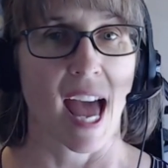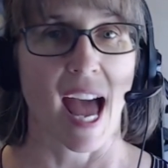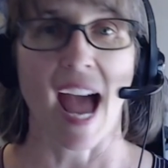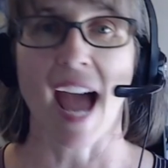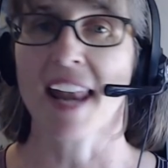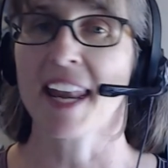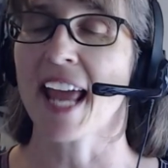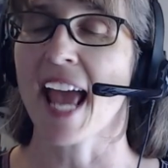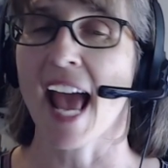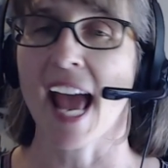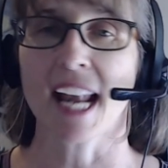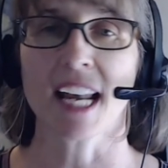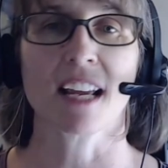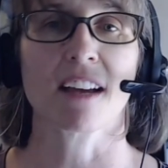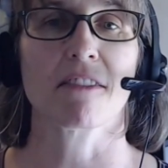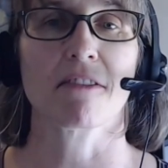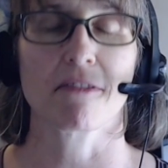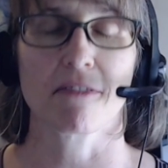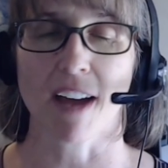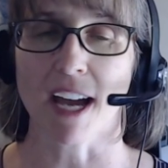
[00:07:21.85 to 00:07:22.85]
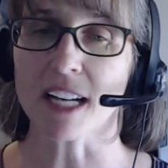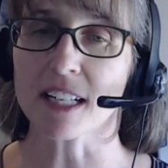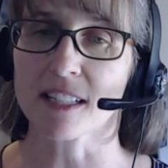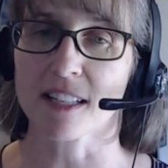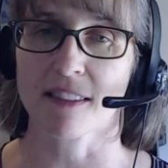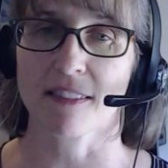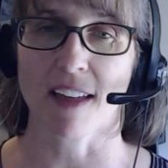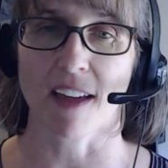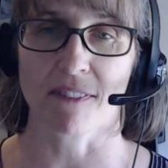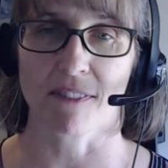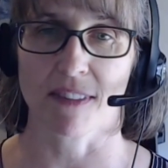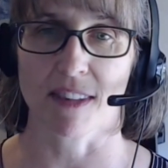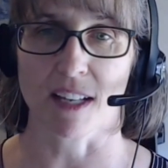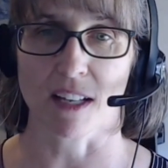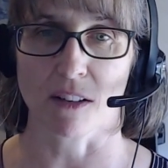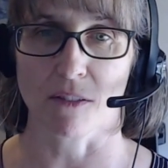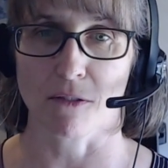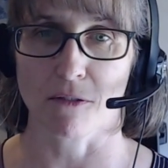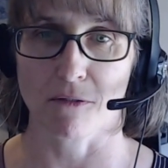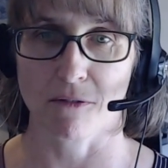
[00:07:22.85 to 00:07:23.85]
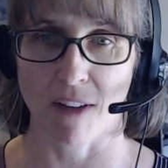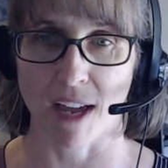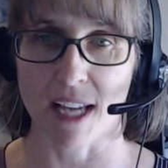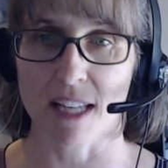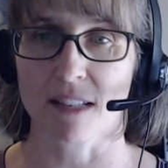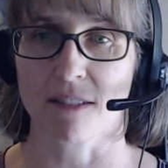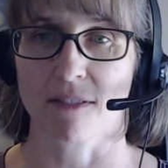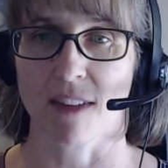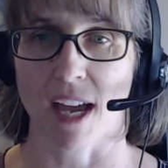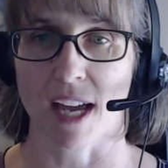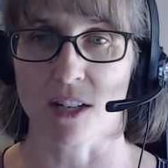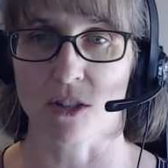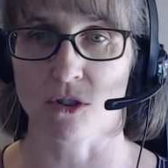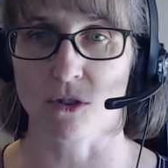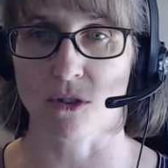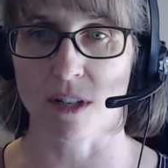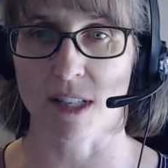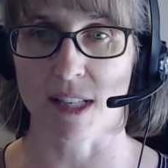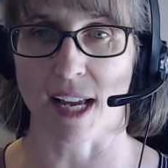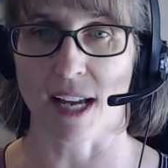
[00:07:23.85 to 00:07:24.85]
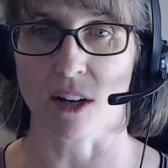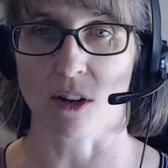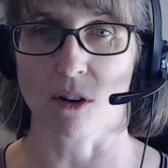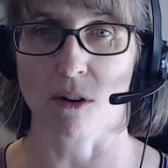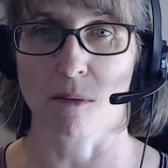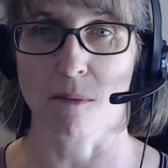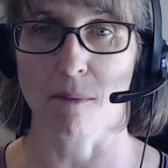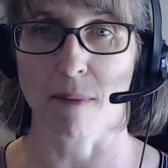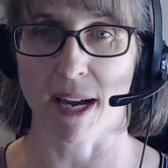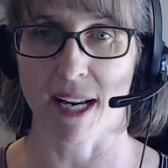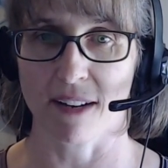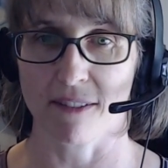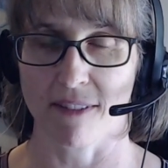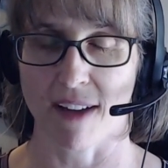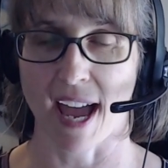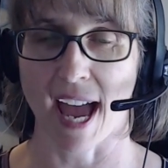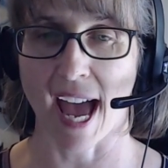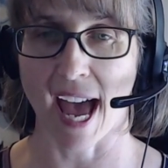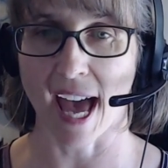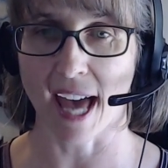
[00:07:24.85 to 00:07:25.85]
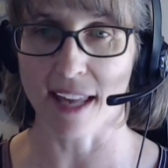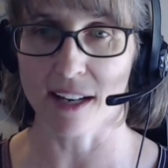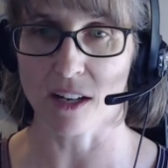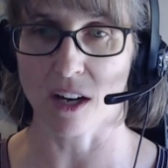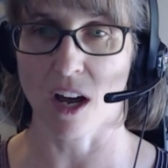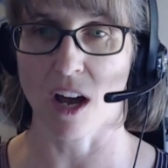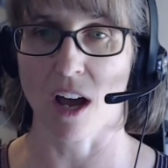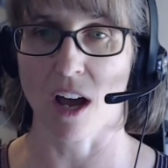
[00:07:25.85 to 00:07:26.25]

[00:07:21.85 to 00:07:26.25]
And any effect that the phase of the estrous cycle might have had